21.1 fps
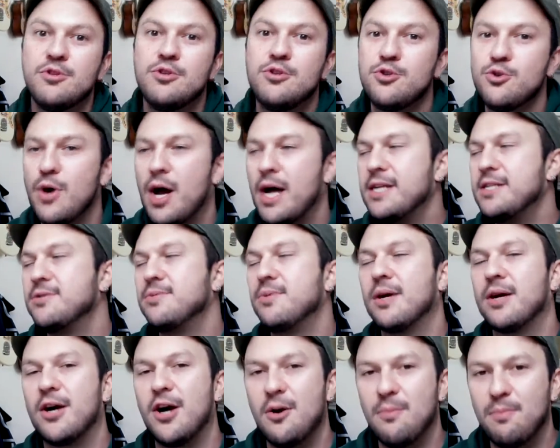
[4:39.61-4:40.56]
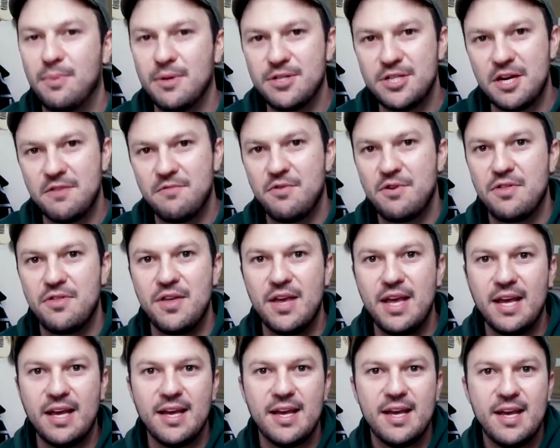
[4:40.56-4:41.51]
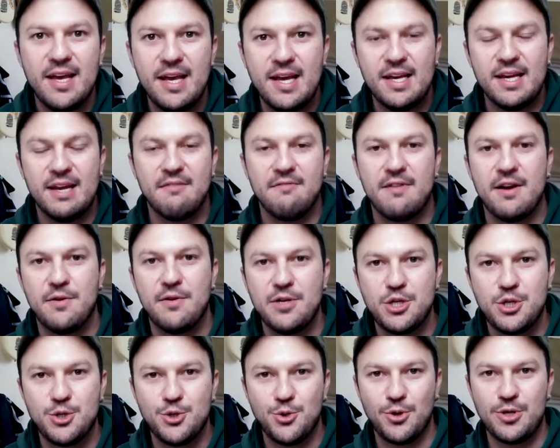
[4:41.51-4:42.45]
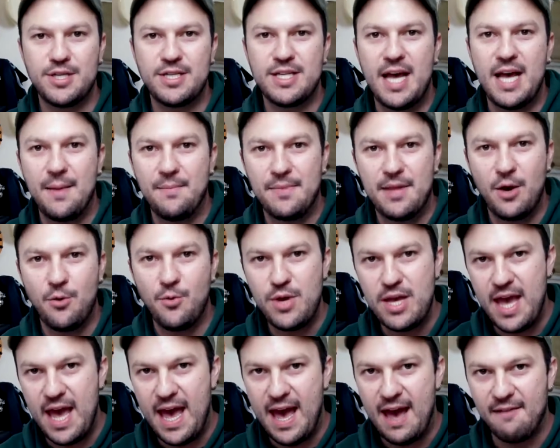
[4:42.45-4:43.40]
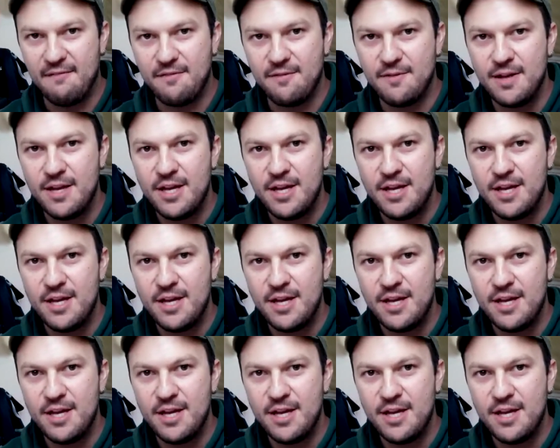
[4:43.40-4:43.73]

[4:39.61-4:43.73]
try to accomplish everything in a very short time that we have.